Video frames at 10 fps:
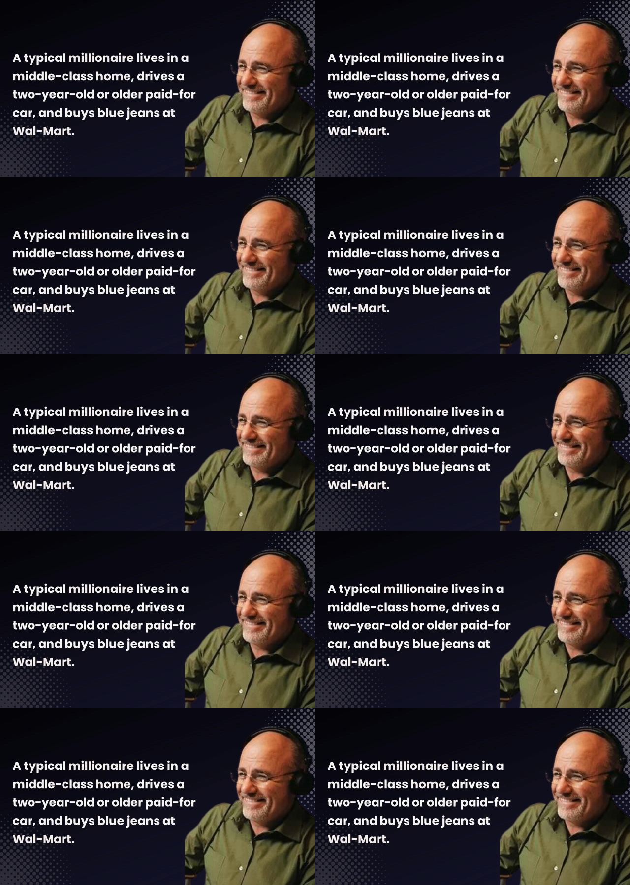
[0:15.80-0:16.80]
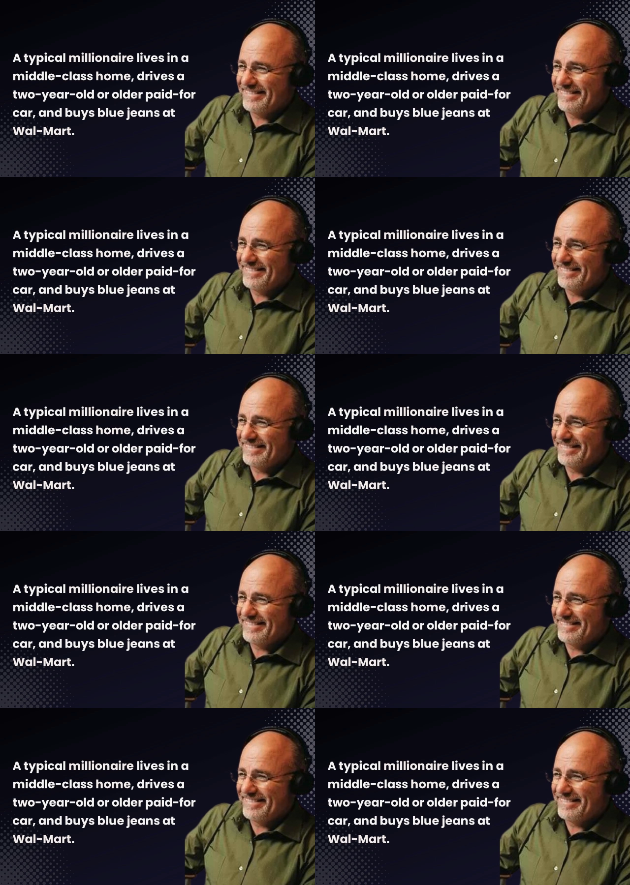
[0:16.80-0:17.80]

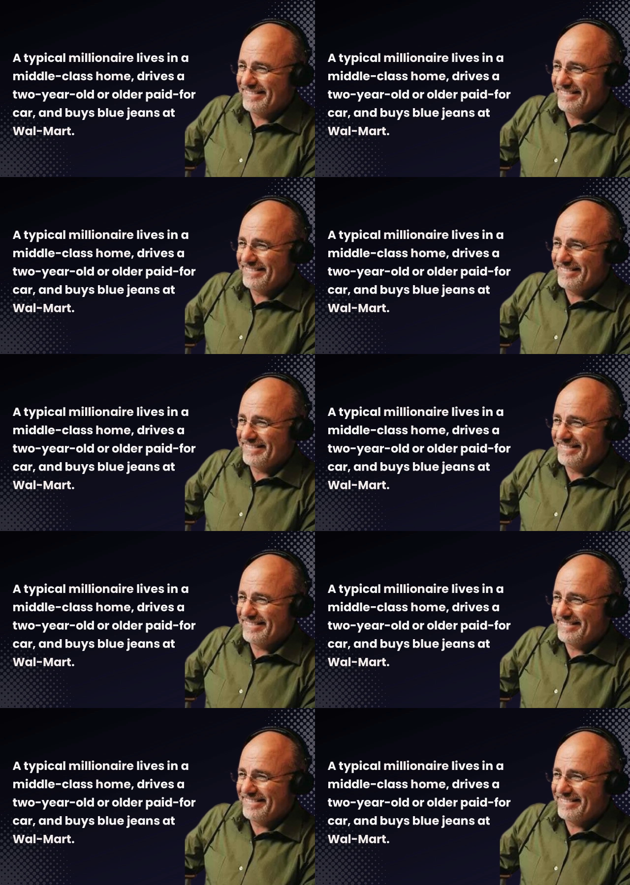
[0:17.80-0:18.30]
Nobody speaks.